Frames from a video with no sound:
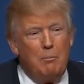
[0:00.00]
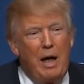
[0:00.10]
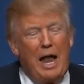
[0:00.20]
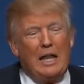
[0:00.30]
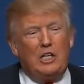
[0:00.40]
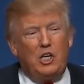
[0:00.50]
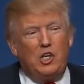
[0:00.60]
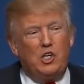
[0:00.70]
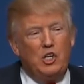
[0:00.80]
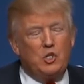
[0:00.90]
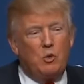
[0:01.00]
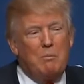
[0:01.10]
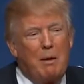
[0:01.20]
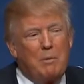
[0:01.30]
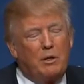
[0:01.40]
Politicians,
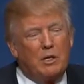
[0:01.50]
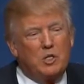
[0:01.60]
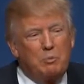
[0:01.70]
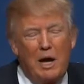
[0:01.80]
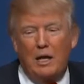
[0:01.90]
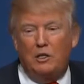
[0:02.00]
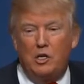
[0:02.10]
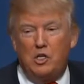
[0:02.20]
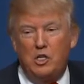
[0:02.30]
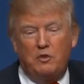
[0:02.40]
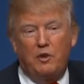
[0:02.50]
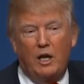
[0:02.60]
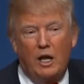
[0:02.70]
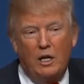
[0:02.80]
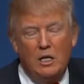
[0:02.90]
remember this, politicians
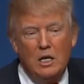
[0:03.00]
forget.